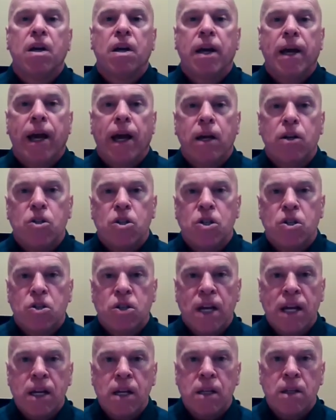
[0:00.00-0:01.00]
and she
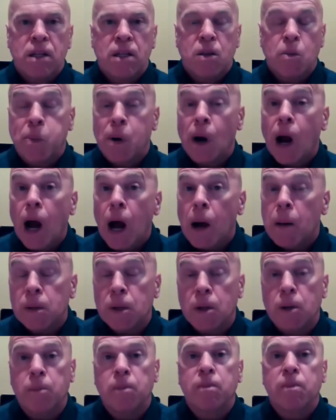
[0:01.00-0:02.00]
stated that the
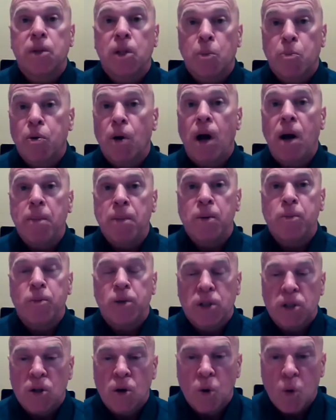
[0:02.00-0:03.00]
problem
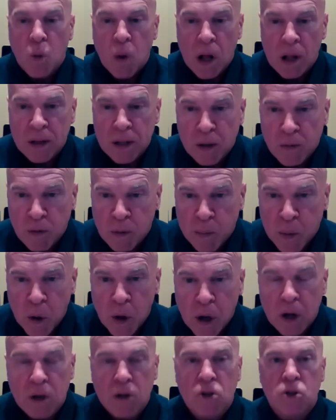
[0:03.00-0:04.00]
with low-quality
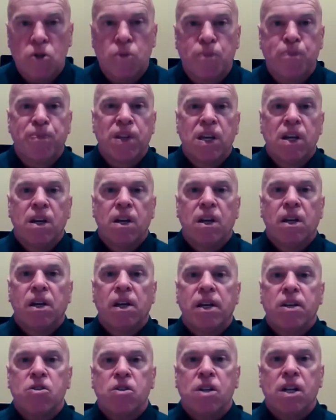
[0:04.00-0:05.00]
reports
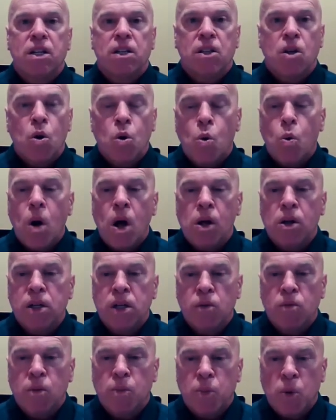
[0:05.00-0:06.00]
is that low-quality
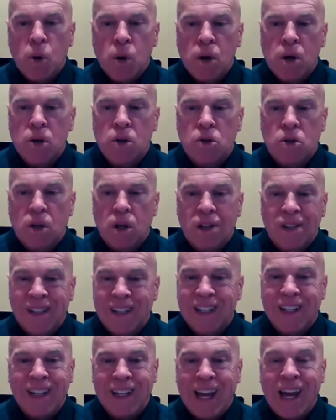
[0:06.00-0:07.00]
reports
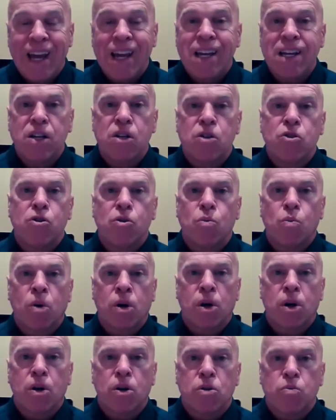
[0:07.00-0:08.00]
delay injured
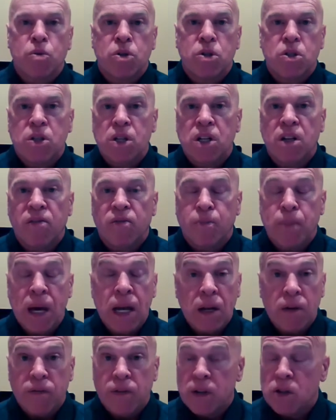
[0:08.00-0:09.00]
workers' receipt of
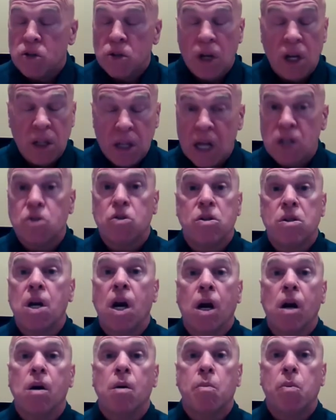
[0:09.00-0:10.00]
benefits, and that's
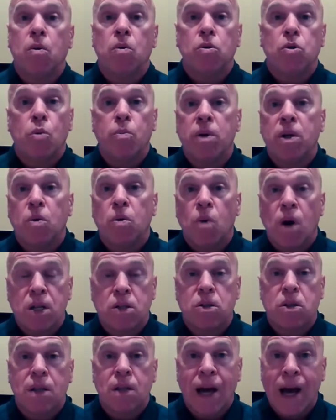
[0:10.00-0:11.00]
terrible. Nobody
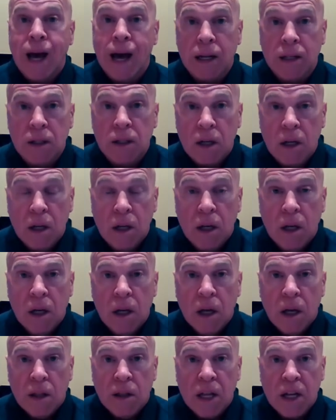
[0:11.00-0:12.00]
wants that.
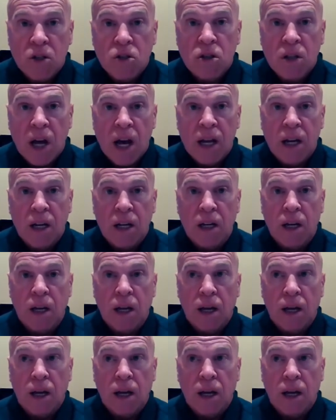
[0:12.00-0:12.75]
That's not an